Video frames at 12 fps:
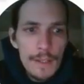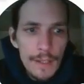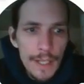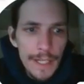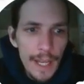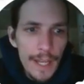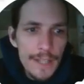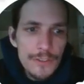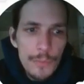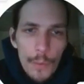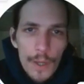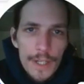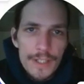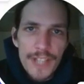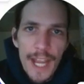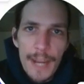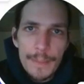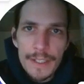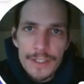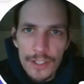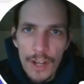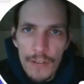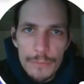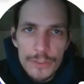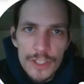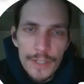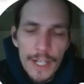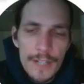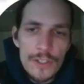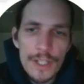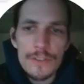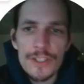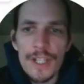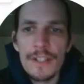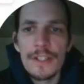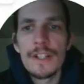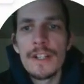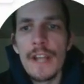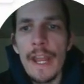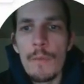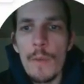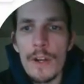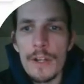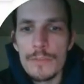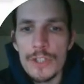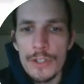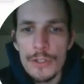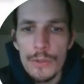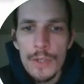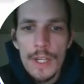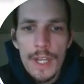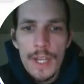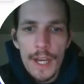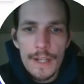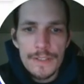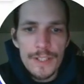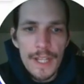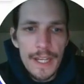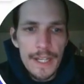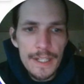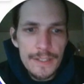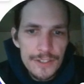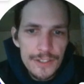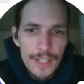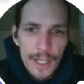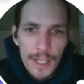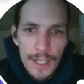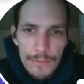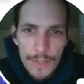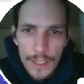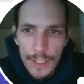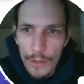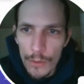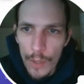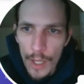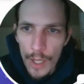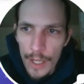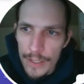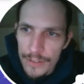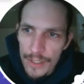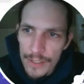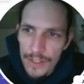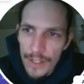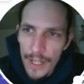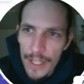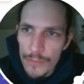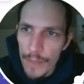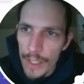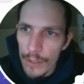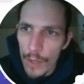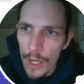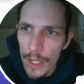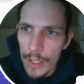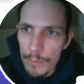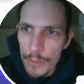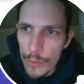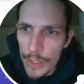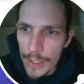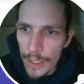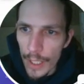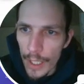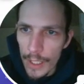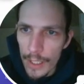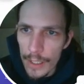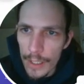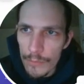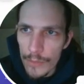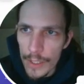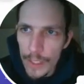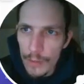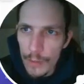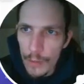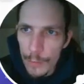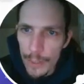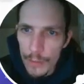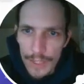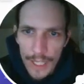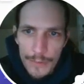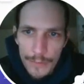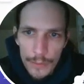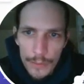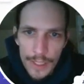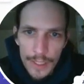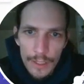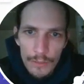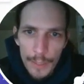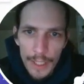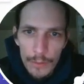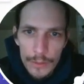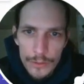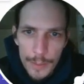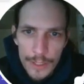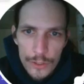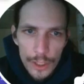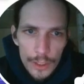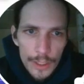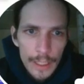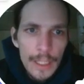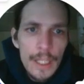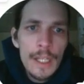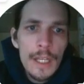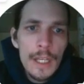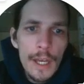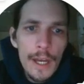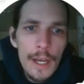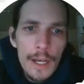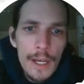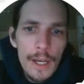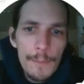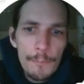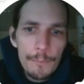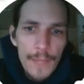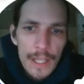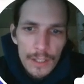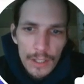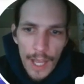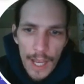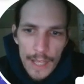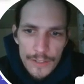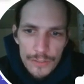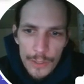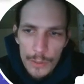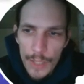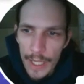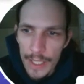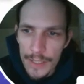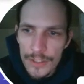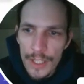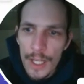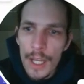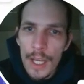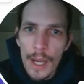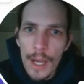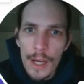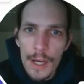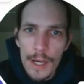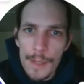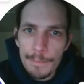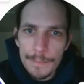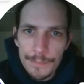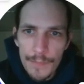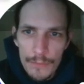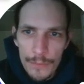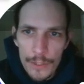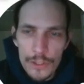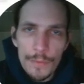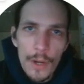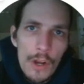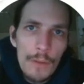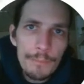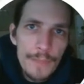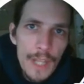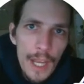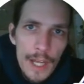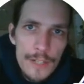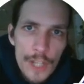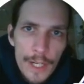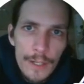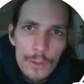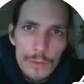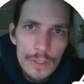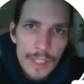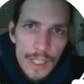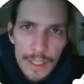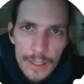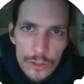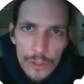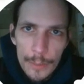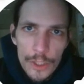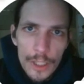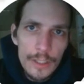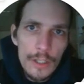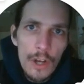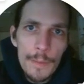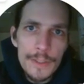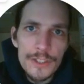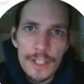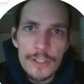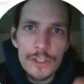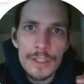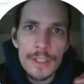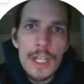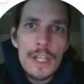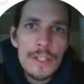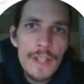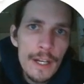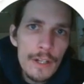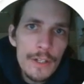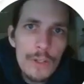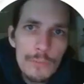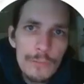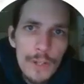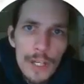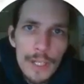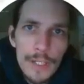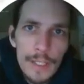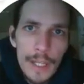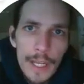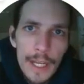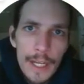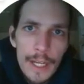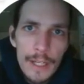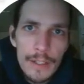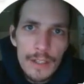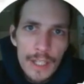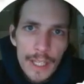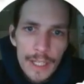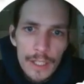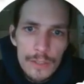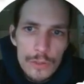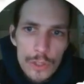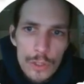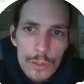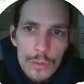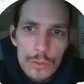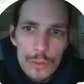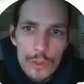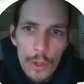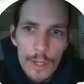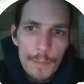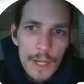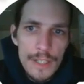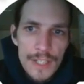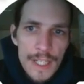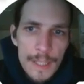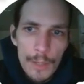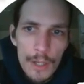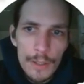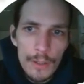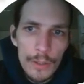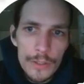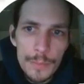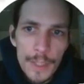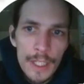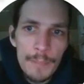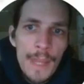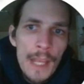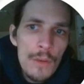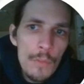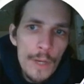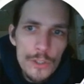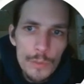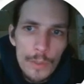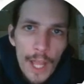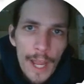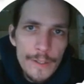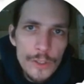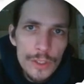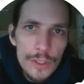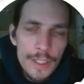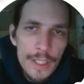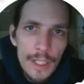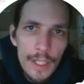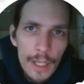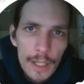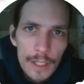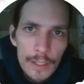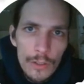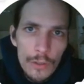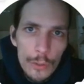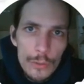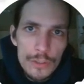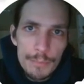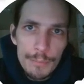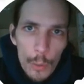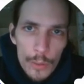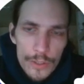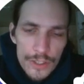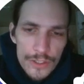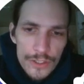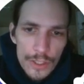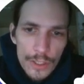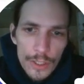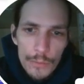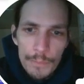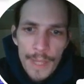Hey guys, what is happening? Scott from Civic Edge Lifestyle here, and welcome to today's video. In today's video, I am doing a video about day 3 of my OSP journey in the last few days. First of all, check out the description in the comments section. There you'll find a link to join my team on OSP, which will actually include some bonuses to you